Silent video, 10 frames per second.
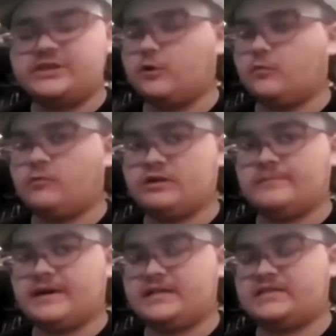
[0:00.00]
still, one of
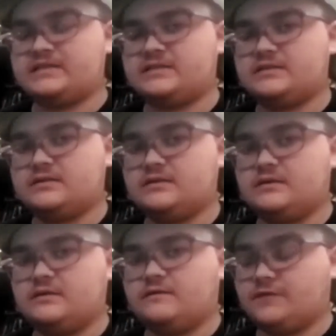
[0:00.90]
the best
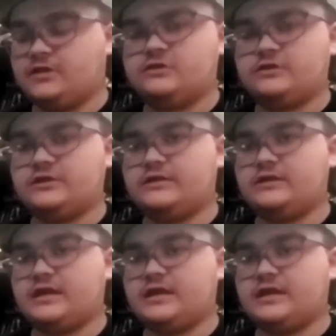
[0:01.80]
visually